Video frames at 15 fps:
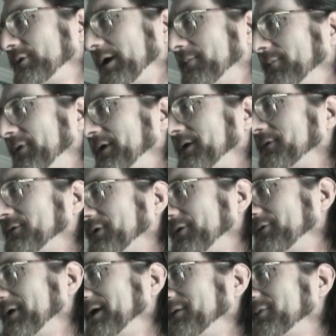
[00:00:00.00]
dumb things
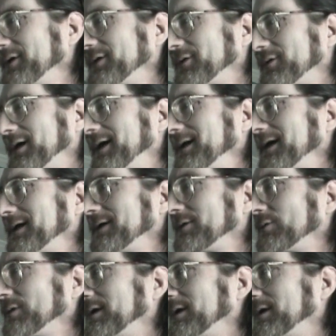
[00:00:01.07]
because they feel right. I don't